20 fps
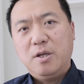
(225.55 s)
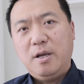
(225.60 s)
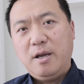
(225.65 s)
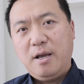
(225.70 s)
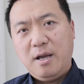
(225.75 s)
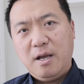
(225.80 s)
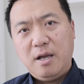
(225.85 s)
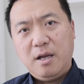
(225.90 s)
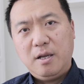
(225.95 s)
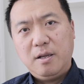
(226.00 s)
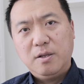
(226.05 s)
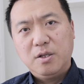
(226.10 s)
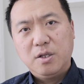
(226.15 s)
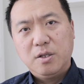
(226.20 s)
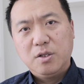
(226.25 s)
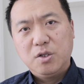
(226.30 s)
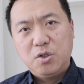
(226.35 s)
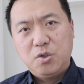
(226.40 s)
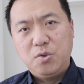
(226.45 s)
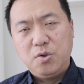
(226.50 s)
to
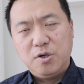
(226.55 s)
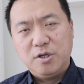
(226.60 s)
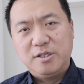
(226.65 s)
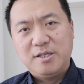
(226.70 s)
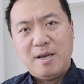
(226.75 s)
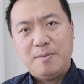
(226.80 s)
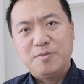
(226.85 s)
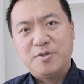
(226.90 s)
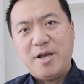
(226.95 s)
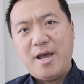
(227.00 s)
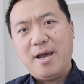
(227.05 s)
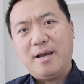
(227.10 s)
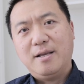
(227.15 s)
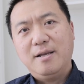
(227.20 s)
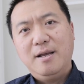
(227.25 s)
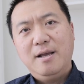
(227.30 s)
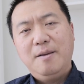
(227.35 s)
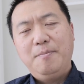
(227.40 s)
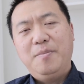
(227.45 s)
your subject,